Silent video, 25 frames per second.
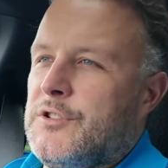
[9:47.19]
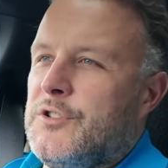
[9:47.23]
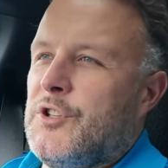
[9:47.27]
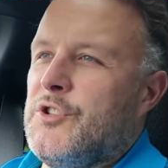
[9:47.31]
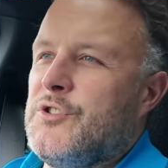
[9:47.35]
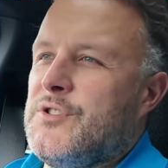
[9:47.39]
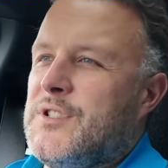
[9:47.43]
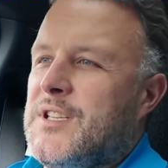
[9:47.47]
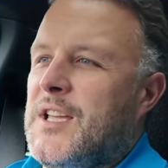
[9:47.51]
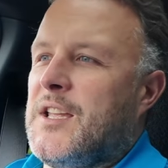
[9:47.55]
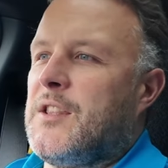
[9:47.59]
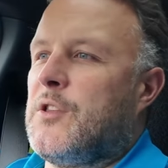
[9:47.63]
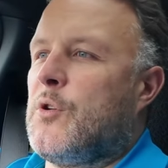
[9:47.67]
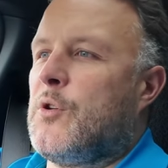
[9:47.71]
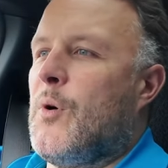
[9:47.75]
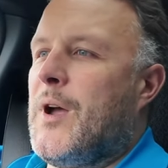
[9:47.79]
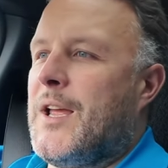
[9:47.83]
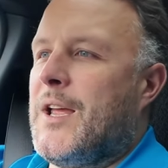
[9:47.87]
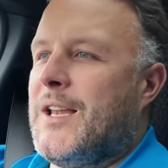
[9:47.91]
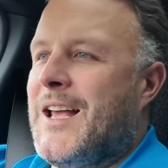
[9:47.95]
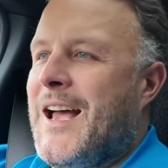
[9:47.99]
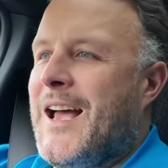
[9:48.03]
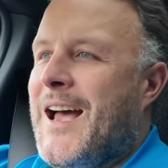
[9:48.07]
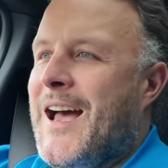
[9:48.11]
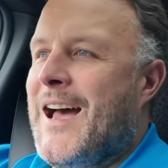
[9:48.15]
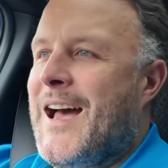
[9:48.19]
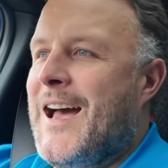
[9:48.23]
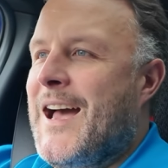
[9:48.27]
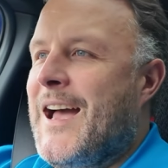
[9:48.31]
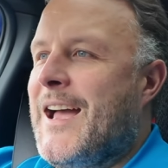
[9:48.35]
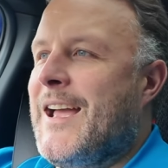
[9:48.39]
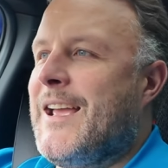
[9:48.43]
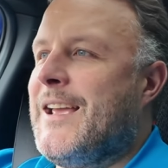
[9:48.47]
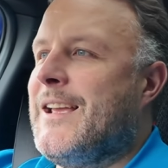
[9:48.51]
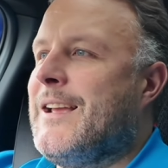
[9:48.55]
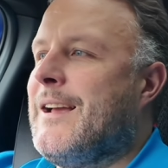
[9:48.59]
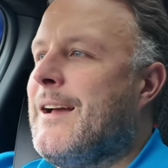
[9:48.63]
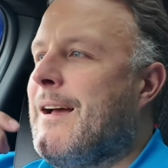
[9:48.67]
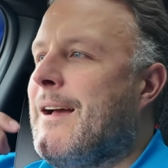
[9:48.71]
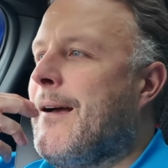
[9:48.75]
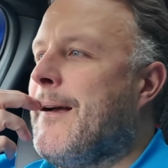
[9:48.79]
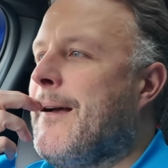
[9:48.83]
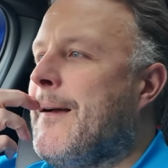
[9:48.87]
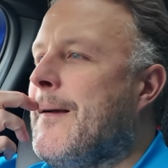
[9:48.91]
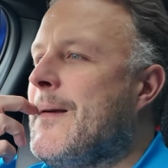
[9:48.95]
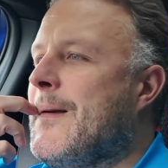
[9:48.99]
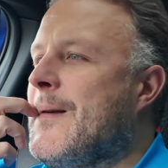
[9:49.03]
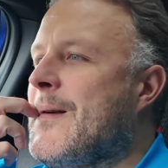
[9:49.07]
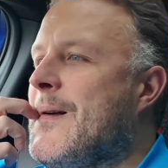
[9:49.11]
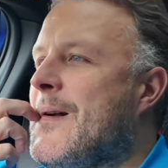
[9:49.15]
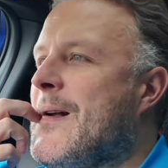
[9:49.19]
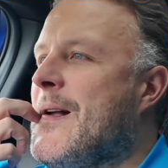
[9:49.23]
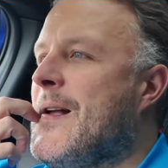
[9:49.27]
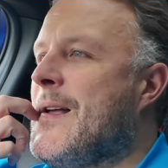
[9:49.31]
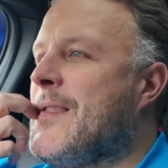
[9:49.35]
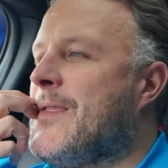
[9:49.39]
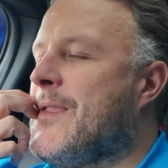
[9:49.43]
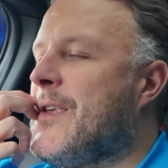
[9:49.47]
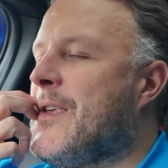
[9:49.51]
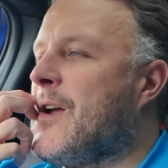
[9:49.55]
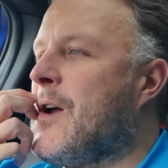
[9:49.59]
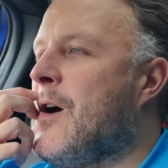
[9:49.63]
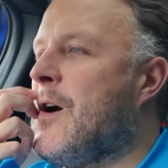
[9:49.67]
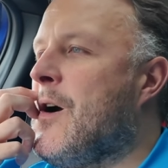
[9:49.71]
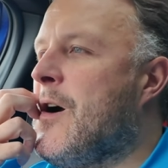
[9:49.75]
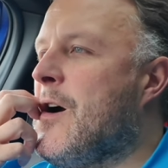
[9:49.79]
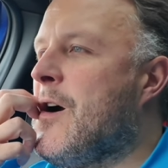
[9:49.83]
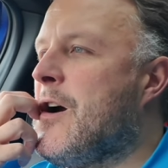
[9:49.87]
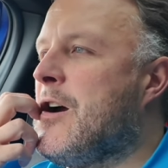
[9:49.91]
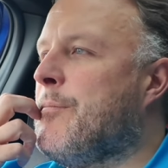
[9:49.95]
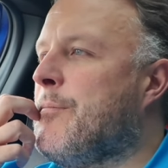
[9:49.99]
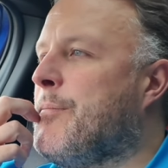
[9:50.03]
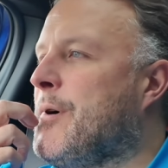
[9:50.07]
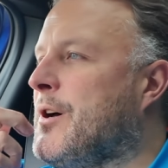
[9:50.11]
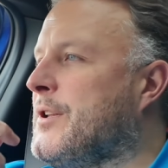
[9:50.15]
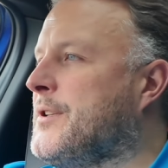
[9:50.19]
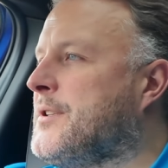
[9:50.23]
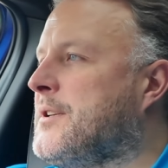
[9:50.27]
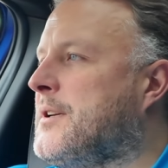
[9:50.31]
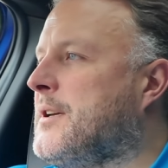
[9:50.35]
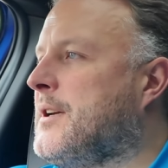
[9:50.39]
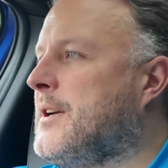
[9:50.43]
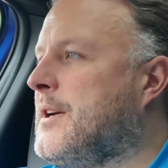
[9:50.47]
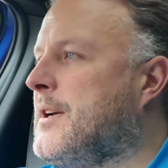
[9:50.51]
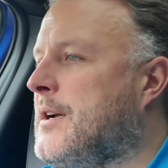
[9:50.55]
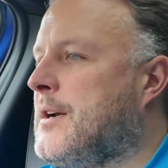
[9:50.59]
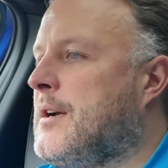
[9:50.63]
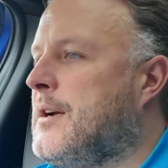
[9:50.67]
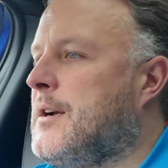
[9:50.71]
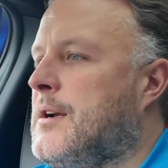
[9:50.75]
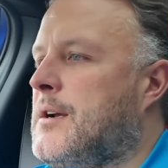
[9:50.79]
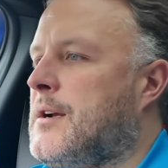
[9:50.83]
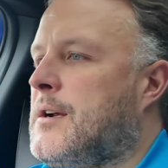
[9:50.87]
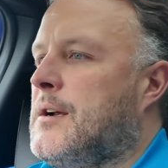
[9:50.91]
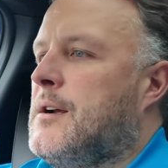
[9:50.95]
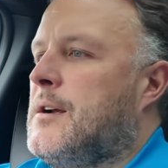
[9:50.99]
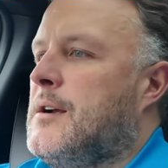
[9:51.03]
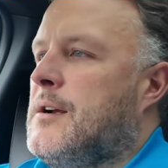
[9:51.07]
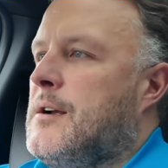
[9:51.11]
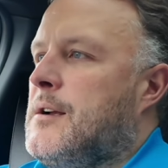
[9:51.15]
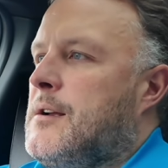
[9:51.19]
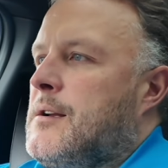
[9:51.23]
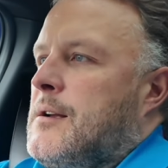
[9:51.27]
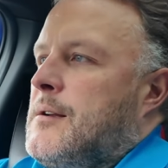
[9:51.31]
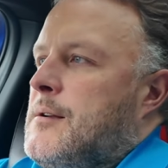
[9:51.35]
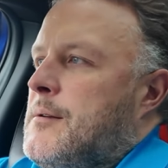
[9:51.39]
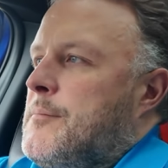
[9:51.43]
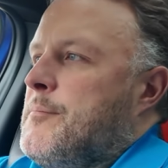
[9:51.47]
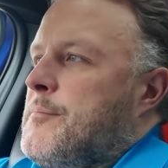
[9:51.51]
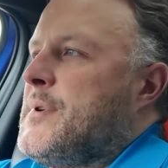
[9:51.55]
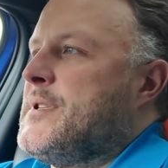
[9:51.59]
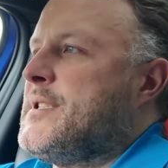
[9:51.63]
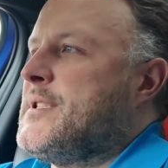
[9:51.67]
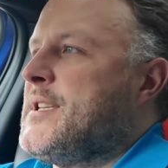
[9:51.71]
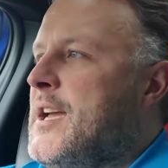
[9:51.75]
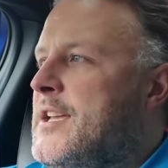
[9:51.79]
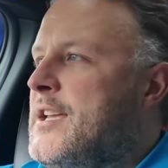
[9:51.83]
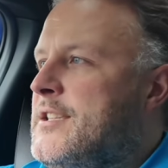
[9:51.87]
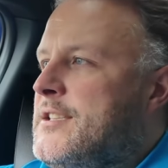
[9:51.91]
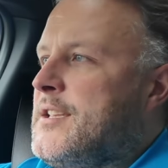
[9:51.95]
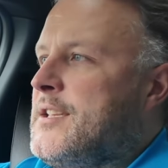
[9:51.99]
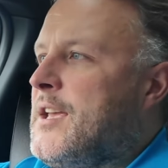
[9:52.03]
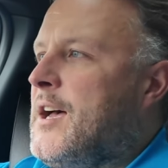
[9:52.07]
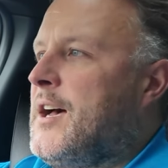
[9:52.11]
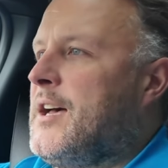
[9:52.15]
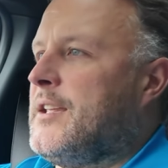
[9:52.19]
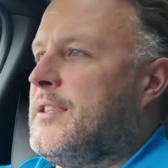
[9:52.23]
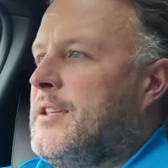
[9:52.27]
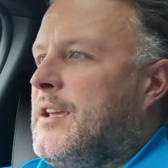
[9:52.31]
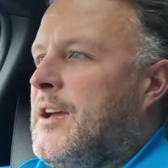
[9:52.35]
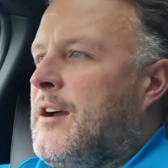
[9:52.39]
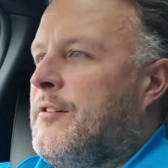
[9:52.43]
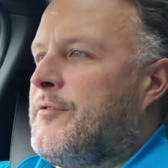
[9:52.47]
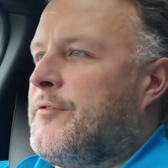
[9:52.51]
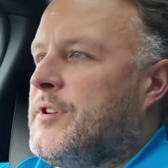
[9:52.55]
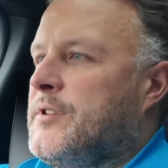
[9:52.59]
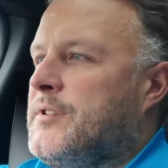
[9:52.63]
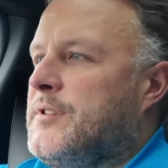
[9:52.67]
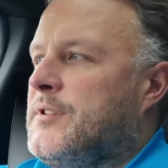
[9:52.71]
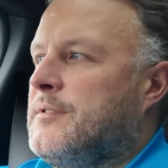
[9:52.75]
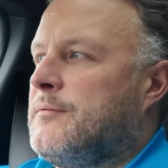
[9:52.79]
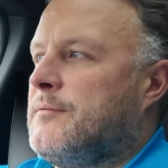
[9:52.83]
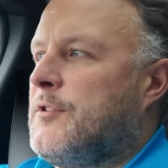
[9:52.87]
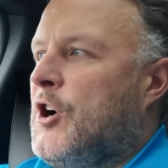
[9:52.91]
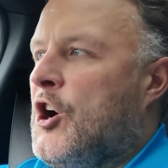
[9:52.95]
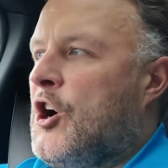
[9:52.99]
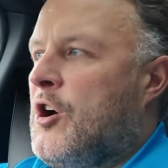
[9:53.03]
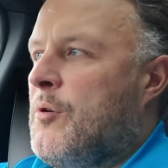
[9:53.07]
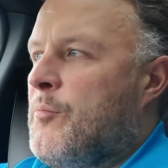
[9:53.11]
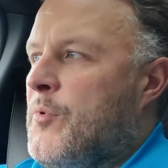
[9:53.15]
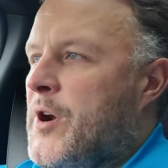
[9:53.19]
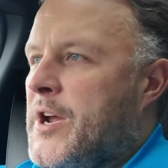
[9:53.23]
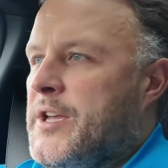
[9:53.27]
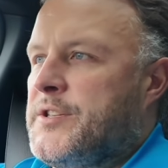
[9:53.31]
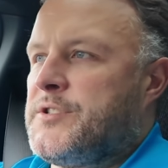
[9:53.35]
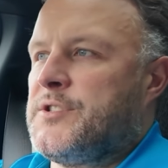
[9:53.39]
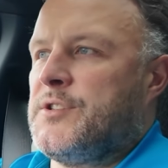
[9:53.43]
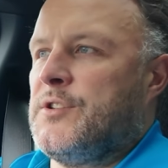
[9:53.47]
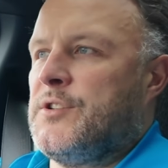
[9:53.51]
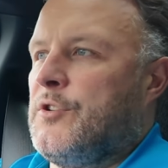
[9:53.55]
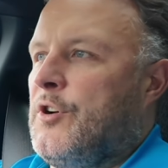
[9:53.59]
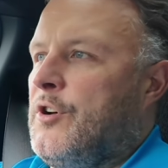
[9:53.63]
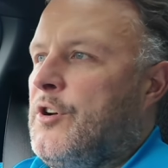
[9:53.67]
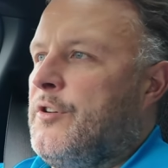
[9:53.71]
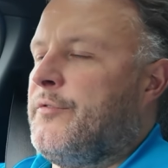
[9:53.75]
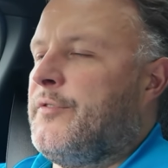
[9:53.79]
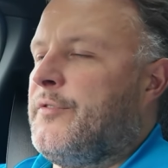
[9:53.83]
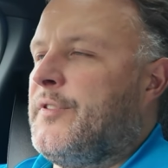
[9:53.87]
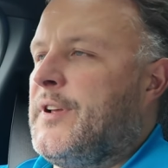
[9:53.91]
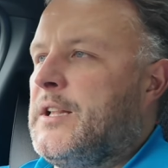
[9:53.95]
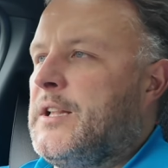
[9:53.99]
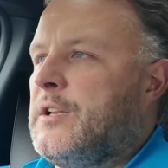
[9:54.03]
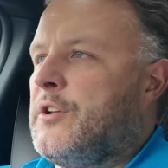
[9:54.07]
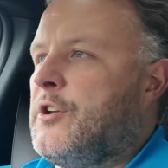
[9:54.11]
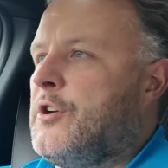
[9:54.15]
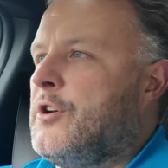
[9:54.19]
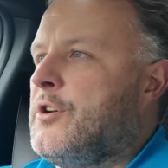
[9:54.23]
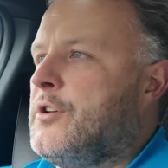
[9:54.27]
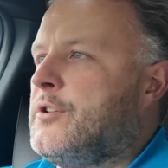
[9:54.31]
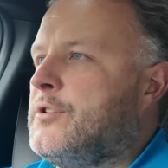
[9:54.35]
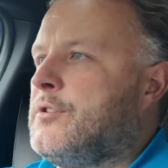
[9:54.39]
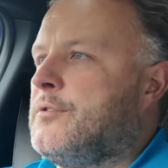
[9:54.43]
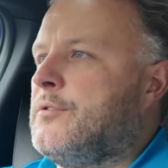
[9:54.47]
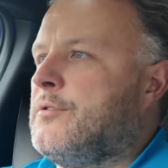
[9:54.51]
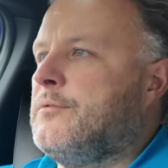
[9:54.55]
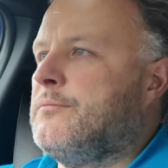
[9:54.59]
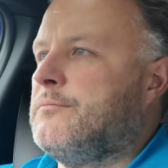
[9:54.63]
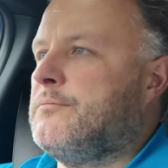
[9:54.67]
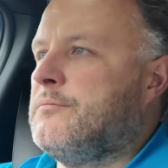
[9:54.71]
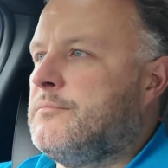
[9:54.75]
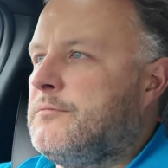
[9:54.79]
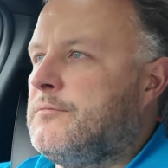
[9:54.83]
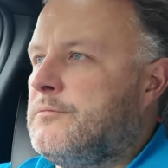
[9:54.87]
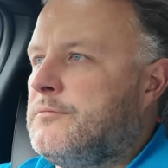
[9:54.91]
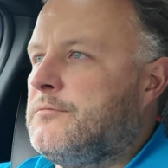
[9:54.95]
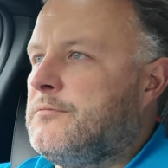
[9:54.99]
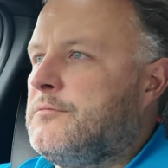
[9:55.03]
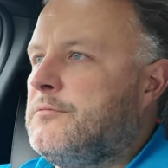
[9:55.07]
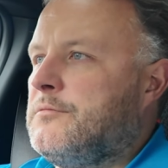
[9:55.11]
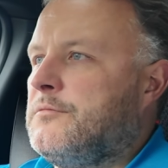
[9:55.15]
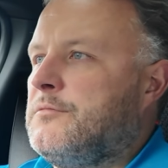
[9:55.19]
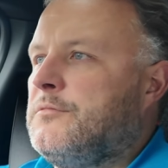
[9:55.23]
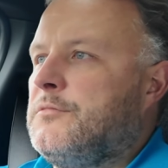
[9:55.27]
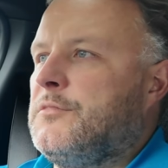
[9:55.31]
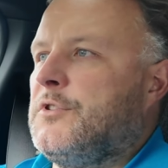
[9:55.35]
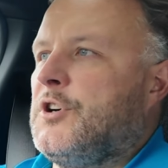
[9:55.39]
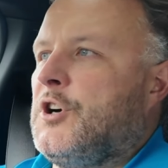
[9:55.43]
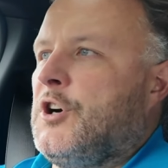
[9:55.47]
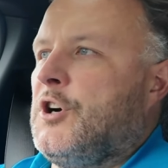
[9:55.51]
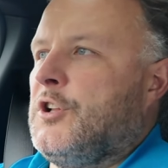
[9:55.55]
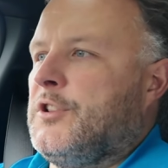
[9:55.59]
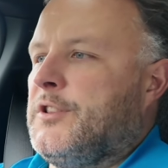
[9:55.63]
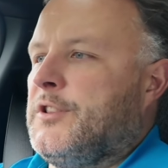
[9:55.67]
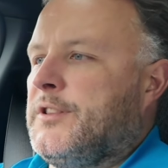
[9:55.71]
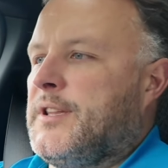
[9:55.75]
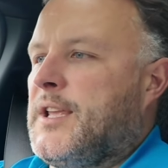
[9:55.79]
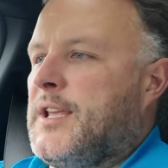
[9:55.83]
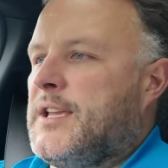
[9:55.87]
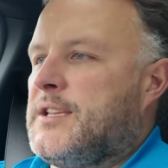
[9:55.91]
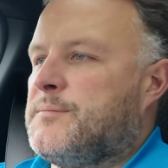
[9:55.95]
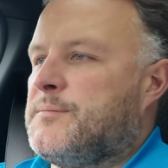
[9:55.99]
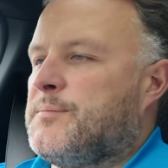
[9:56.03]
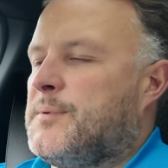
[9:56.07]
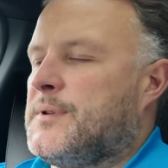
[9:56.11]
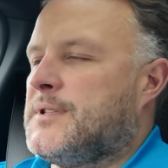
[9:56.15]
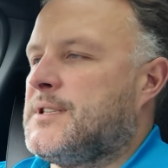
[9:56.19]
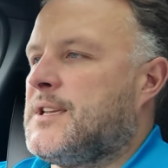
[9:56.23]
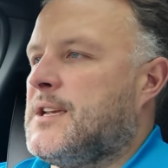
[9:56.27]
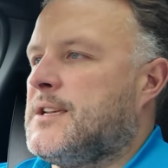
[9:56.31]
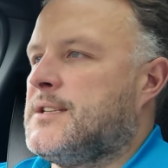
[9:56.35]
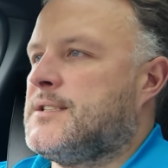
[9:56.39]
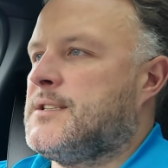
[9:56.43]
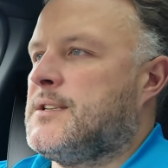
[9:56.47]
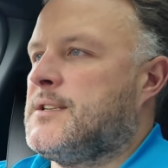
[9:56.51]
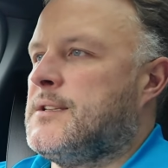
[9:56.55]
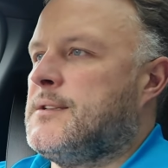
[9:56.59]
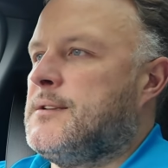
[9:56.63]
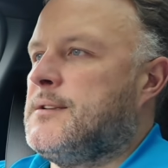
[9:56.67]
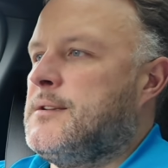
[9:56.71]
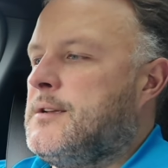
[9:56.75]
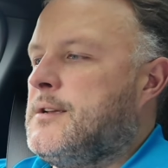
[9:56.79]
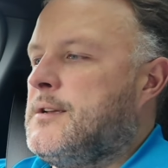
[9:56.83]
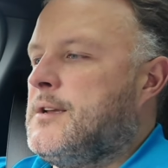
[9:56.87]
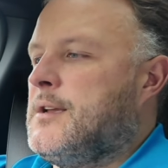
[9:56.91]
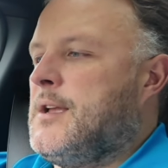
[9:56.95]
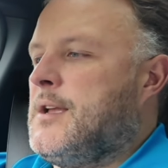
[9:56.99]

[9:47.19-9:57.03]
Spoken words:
Do sit quite high in the car, but besides that, everything, armrests and all feel good, all in nice position.